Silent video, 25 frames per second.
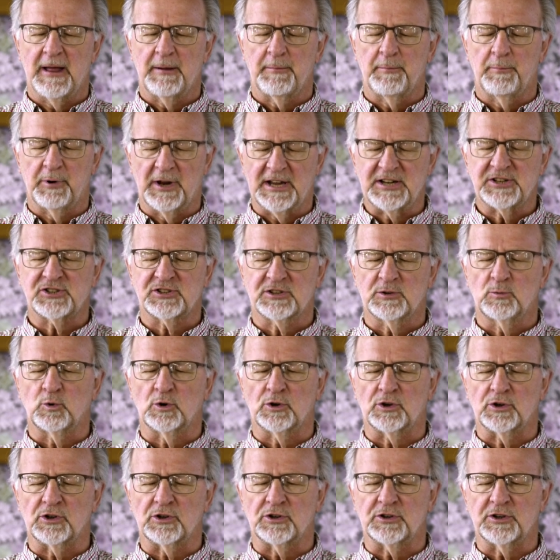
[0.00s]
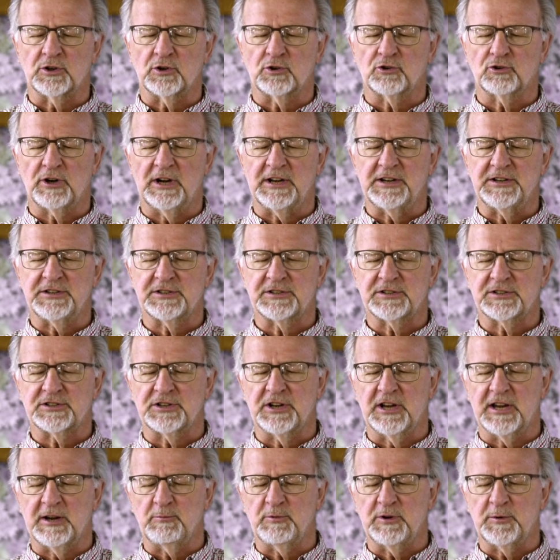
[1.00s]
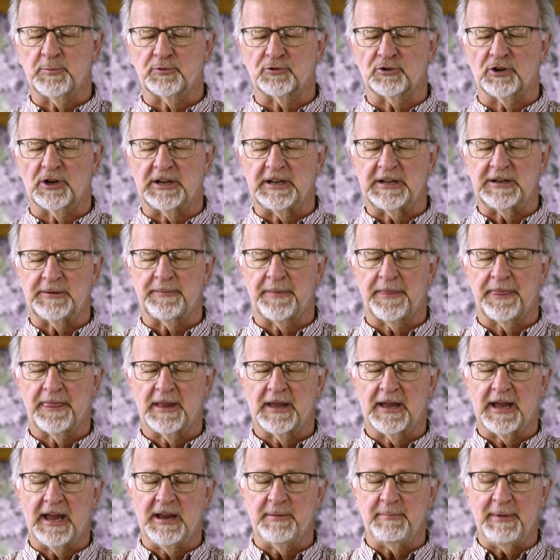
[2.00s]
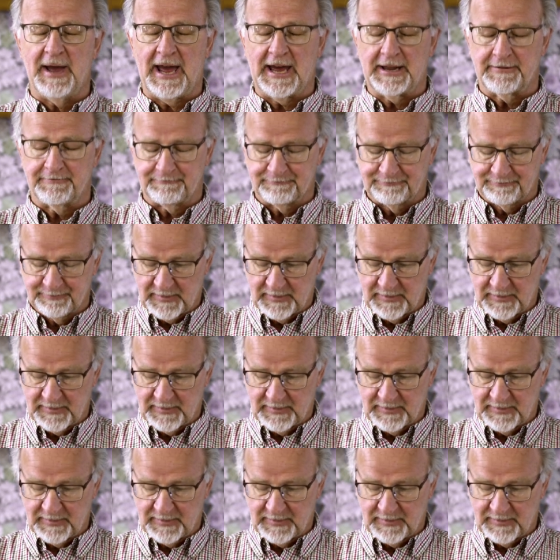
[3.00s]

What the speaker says: Bless the word. In Christ's name we pray. Amen